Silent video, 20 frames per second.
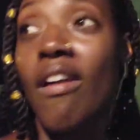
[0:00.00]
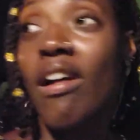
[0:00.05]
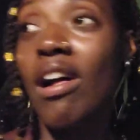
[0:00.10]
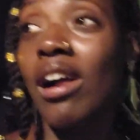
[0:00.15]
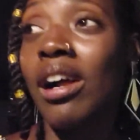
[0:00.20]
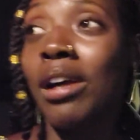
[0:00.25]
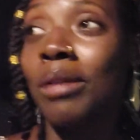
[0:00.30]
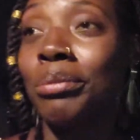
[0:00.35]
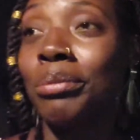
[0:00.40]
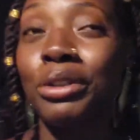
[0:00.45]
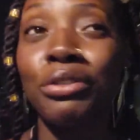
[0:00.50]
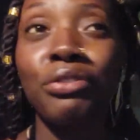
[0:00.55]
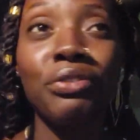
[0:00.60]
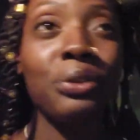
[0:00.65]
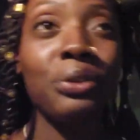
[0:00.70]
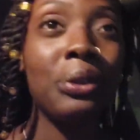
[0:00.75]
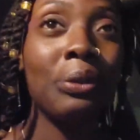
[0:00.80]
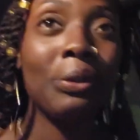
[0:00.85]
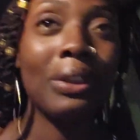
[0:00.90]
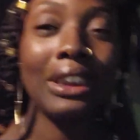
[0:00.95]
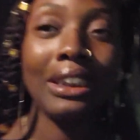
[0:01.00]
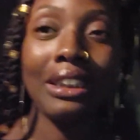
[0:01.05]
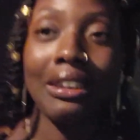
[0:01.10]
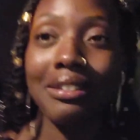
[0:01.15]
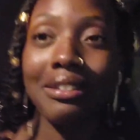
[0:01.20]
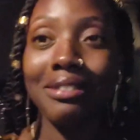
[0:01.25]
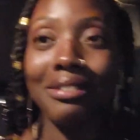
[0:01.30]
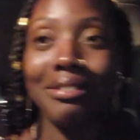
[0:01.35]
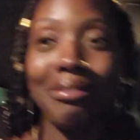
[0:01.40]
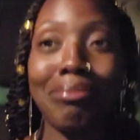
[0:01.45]
The food wasn't
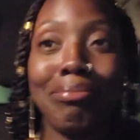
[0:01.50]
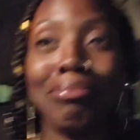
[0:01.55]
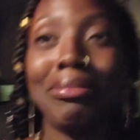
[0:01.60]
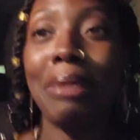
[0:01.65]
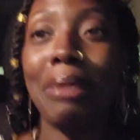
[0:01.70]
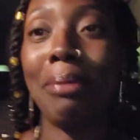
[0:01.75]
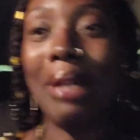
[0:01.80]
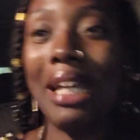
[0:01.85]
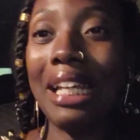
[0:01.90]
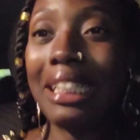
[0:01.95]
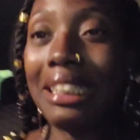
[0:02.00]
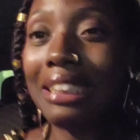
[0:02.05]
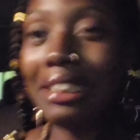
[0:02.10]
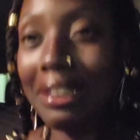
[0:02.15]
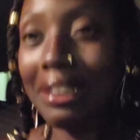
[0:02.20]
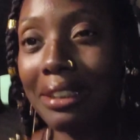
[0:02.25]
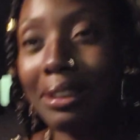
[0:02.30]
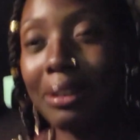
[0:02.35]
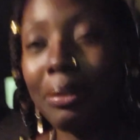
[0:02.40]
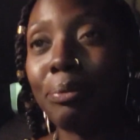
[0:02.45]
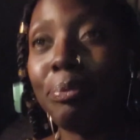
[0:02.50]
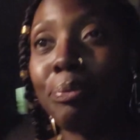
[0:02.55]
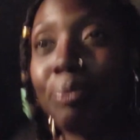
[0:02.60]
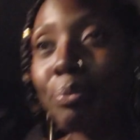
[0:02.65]
the best,